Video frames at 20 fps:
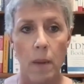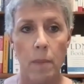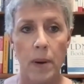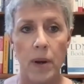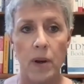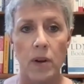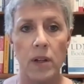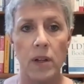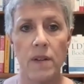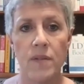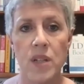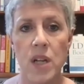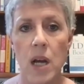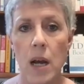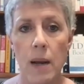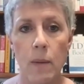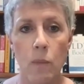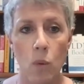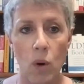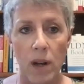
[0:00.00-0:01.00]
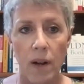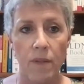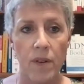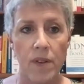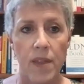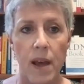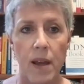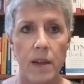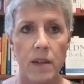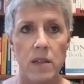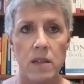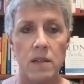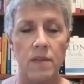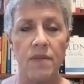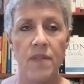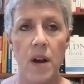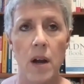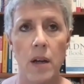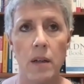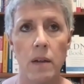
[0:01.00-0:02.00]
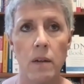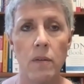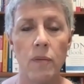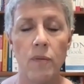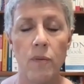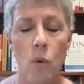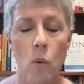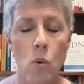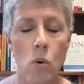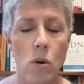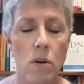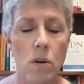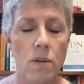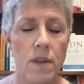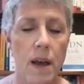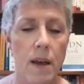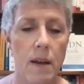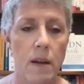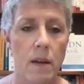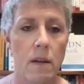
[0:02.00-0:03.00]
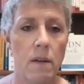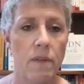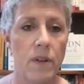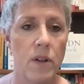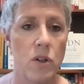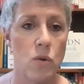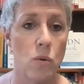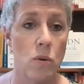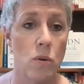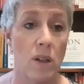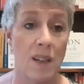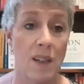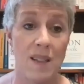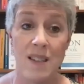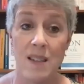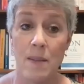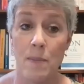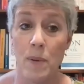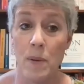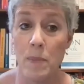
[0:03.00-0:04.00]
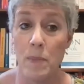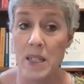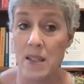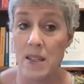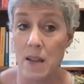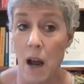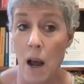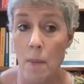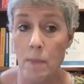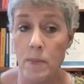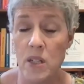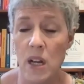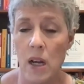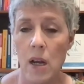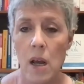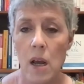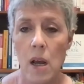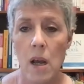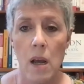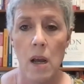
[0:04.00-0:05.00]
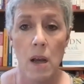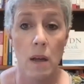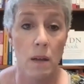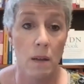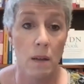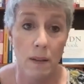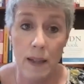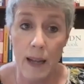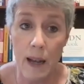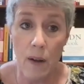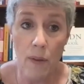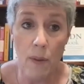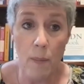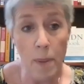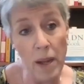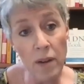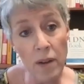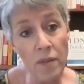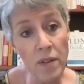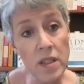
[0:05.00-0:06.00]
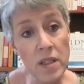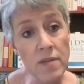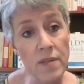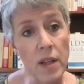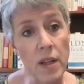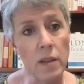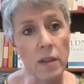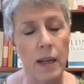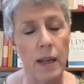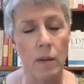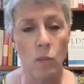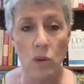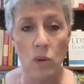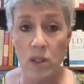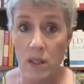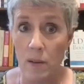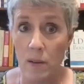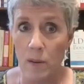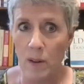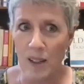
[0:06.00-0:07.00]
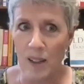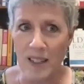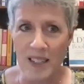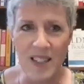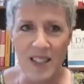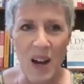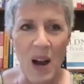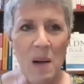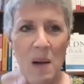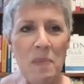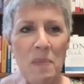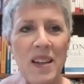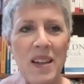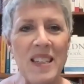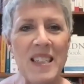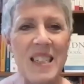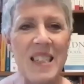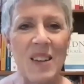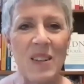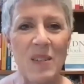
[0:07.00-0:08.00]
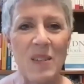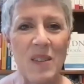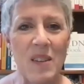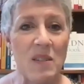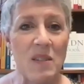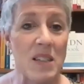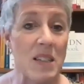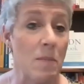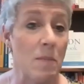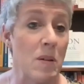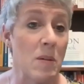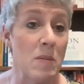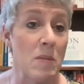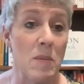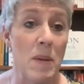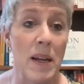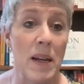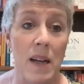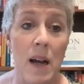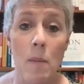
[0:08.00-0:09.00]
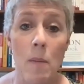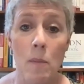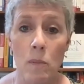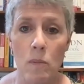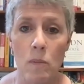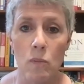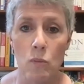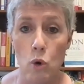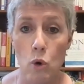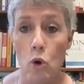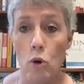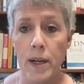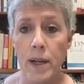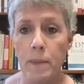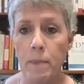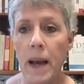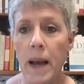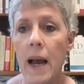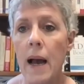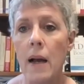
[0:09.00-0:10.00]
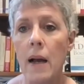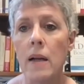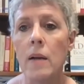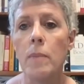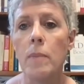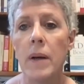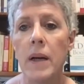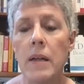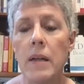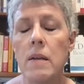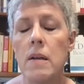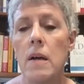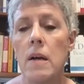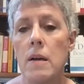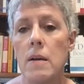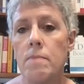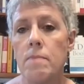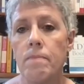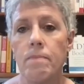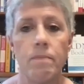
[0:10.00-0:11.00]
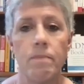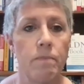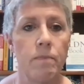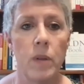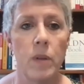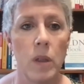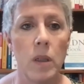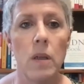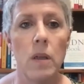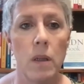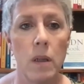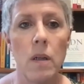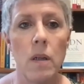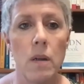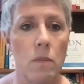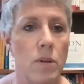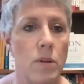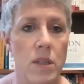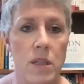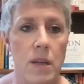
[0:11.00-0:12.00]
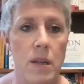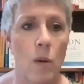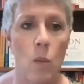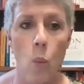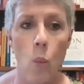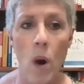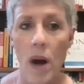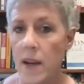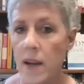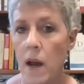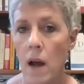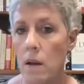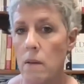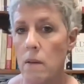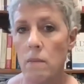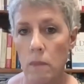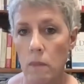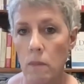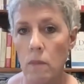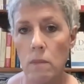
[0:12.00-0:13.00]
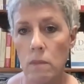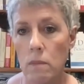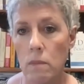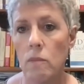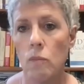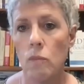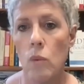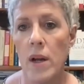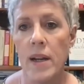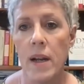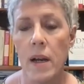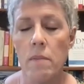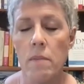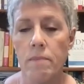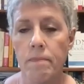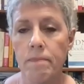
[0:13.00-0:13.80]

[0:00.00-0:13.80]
a period of time, whatever that is defined for that individual, it can simply be stopped. Now, the benefits of LDN will certainly stop. And so those symptoms may come roaring back, but you know, it's like, why not? Why not?